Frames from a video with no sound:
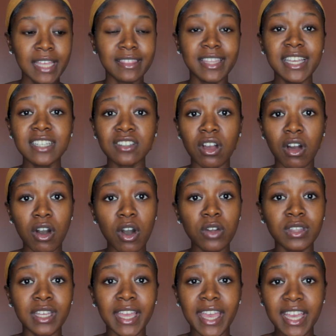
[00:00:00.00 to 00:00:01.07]
These are
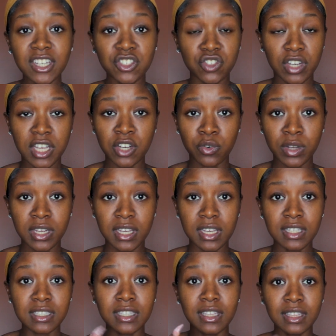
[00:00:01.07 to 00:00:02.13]
all the extra
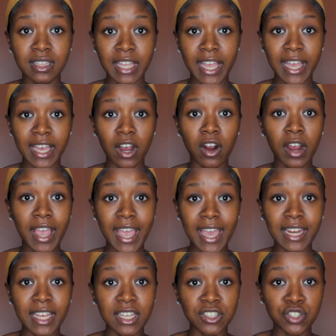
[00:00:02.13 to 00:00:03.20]
ingredients that are
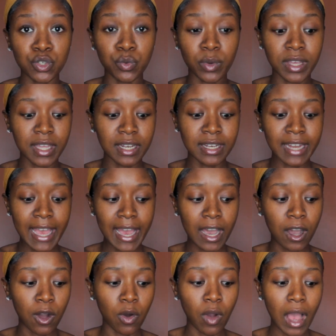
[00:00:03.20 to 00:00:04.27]
added into it.
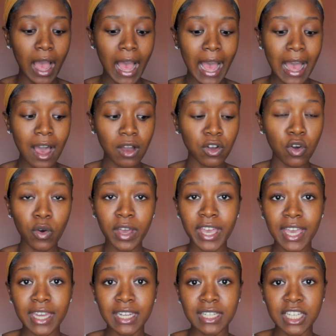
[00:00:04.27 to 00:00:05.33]
Now, I'll go
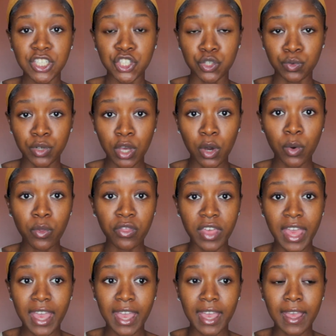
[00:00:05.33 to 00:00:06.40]
ahead and let you know
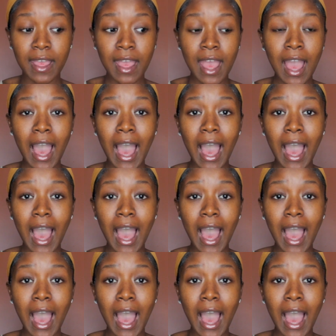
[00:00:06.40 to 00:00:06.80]
that